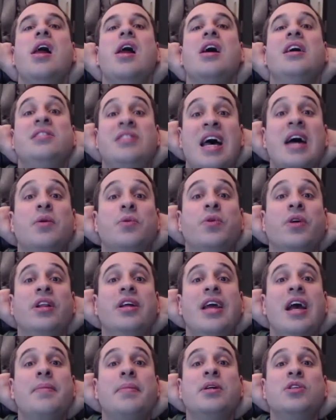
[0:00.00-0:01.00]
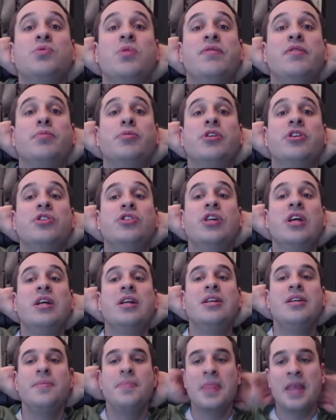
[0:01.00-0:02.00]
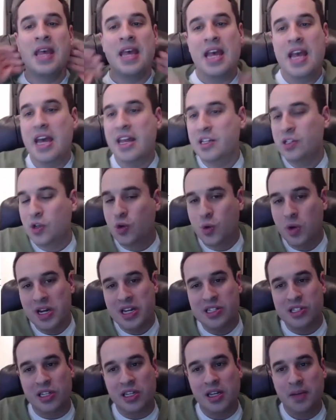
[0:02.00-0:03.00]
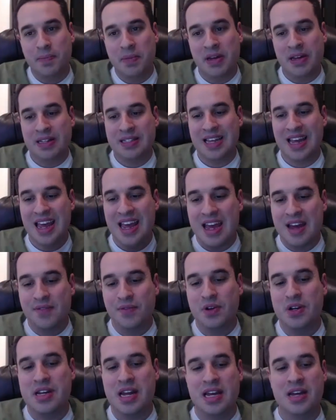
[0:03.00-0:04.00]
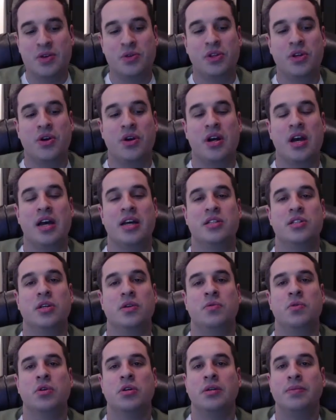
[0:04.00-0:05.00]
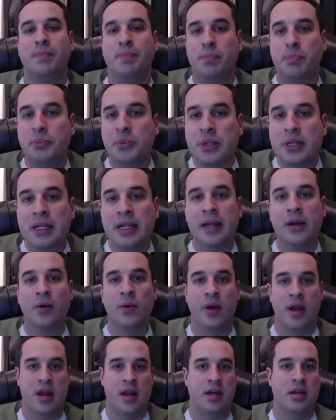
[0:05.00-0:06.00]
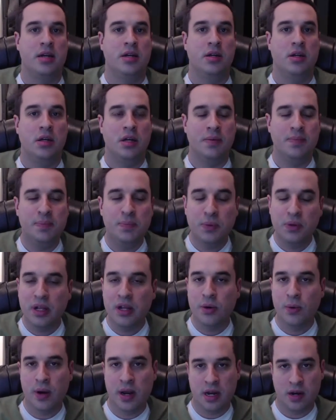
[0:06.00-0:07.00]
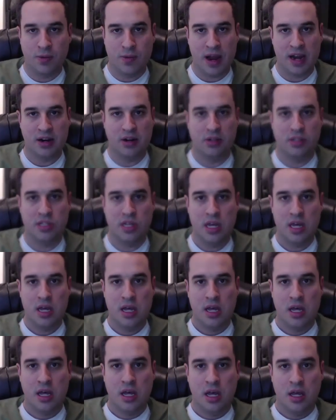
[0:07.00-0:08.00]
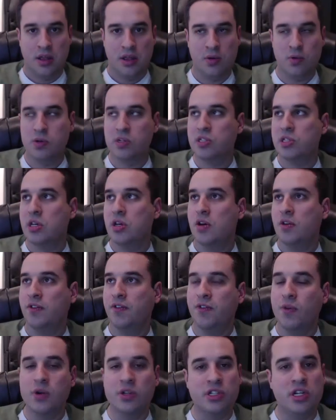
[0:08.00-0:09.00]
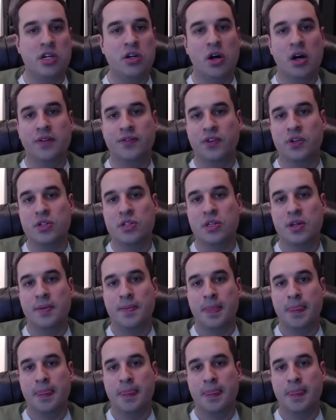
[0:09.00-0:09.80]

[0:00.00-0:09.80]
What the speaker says: is that really how much we've appreciated? And it's crazy because every day out there, guys, we're obliterating records. There was 14 offers